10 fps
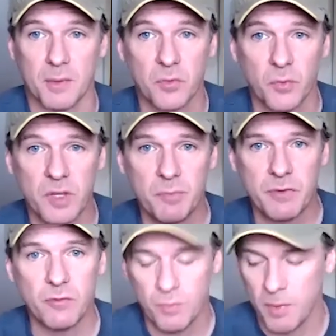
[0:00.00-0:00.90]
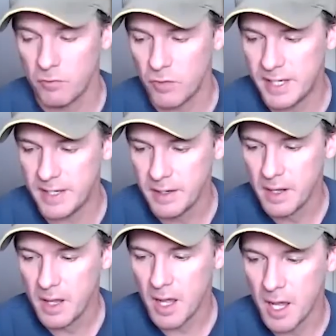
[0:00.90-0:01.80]
So we've been really
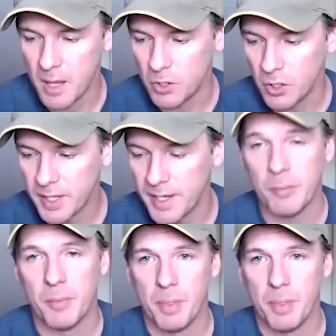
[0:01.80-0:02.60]
looking at